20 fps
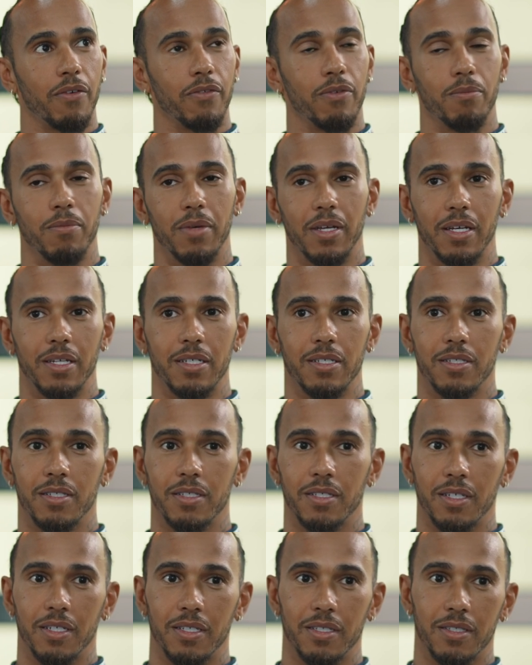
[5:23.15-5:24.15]
for me
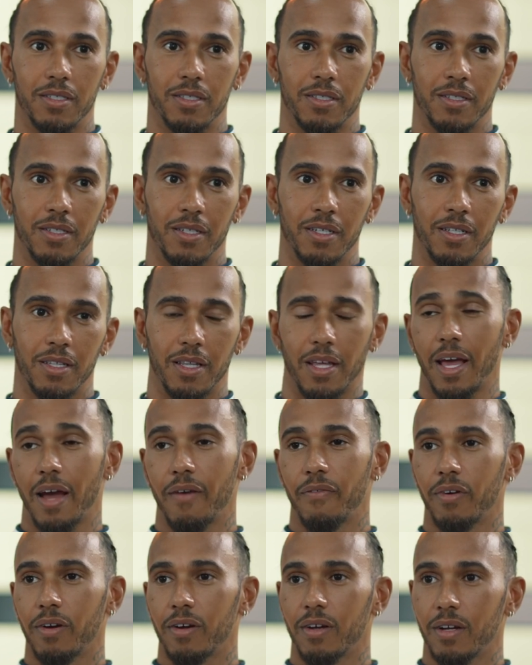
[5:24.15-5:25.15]
is the
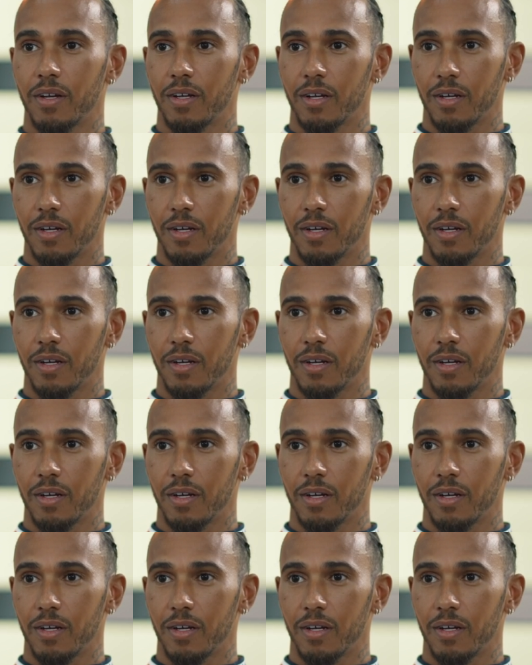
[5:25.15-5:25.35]
Africa,